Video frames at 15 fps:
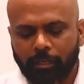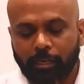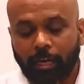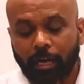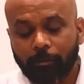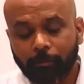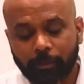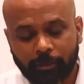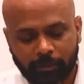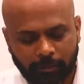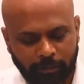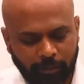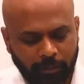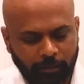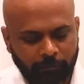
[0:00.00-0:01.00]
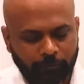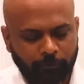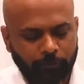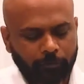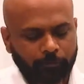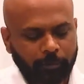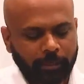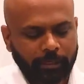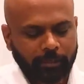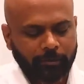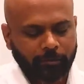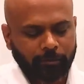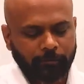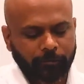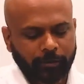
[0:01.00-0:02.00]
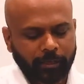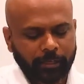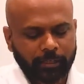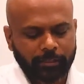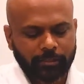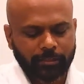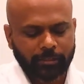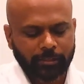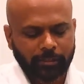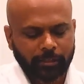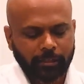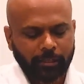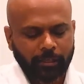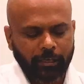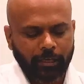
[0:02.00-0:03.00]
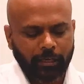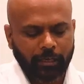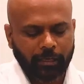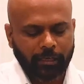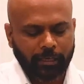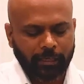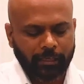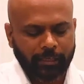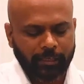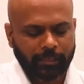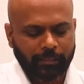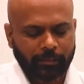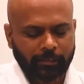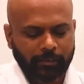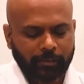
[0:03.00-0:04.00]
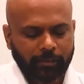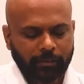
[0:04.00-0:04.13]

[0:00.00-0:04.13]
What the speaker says: carbon footprint of each country.